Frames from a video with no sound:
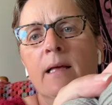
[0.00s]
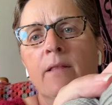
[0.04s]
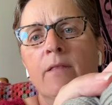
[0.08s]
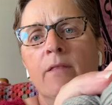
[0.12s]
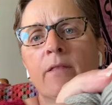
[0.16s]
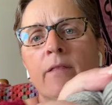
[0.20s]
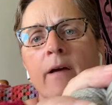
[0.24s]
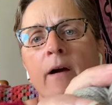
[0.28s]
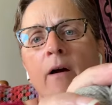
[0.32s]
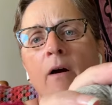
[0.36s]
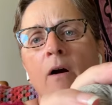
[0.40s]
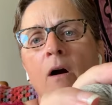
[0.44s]

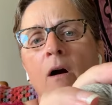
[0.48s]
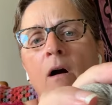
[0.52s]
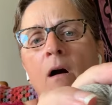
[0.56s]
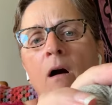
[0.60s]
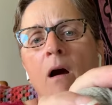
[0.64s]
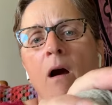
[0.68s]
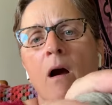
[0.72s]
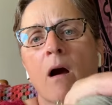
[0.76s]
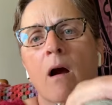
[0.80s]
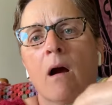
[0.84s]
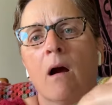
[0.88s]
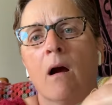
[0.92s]
there
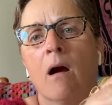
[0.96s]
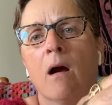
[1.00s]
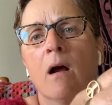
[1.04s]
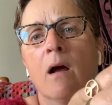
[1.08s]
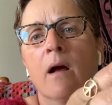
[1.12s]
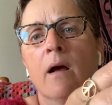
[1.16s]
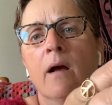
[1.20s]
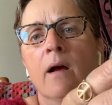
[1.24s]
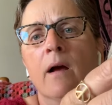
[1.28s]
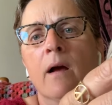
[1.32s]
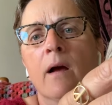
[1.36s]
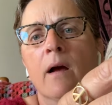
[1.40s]
are
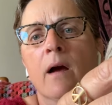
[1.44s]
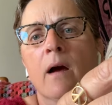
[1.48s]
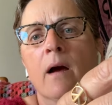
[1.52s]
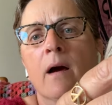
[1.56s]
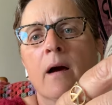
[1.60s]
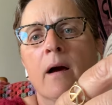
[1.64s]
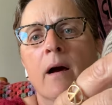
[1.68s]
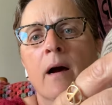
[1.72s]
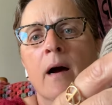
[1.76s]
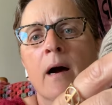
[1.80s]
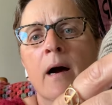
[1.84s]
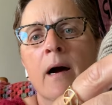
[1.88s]

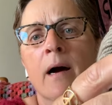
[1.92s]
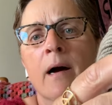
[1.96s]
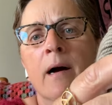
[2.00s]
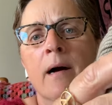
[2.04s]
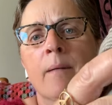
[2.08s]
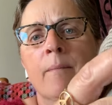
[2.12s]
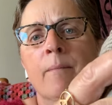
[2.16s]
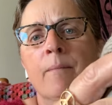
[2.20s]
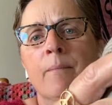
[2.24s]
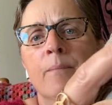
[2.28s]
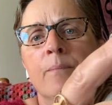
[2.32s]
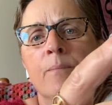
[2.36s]

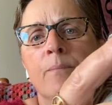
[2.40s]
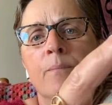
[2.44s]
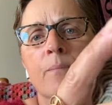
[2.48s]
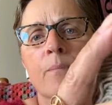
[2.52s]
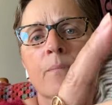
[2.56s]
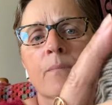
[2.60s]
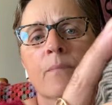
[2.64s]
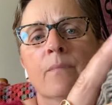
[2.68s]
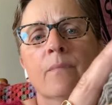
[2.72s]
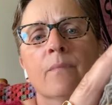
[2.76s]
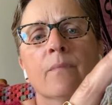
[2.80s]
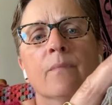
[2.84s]
um,
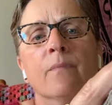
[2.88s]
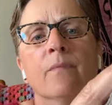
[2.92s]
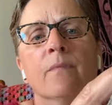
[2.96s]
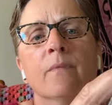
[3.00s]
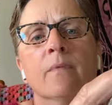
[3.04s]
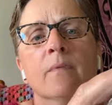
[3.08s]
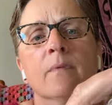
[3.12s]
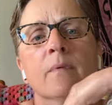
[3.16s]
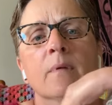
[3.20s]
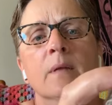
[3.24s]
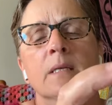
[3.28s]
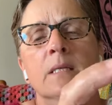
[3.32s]

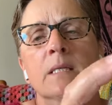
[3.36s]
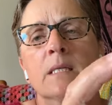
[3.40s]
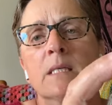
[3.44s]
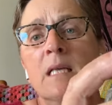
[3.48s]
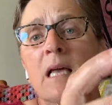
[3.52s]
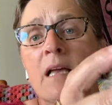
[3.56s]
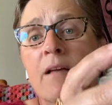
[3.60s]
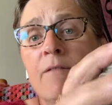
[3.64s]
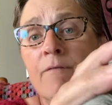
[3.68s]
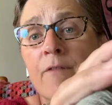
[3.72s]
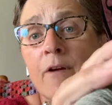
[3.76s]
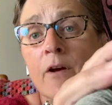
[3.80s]

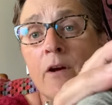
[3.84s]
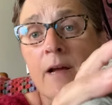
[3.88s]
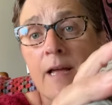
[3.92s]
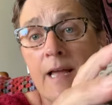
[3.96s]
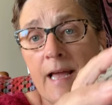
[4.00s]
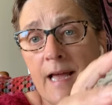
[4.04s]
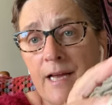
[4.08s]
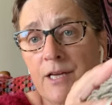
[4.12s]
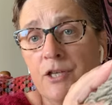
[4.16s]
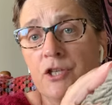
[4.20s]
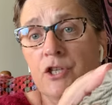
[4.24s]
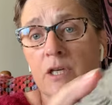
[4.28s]
slight
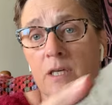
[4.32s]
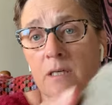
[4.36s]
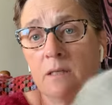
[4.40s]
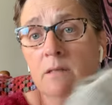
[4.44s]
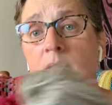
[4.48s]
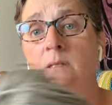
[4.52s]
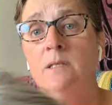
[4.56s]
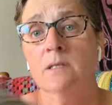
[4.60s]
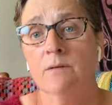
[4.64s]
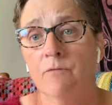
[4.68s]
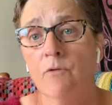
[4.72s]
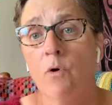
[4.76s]

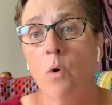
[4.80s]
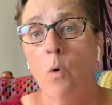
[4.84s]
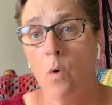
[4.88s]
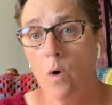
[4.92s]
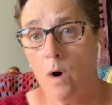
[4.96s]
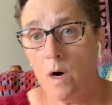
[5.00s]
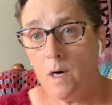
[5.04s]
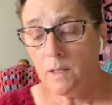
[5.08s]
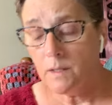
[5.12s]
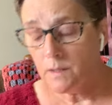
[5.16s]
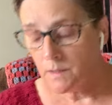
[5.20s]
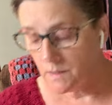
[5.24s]
variations, of
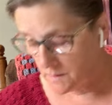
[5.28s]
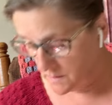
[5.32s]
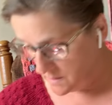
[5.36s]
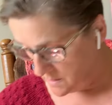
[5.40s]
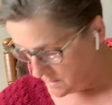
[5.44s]
course.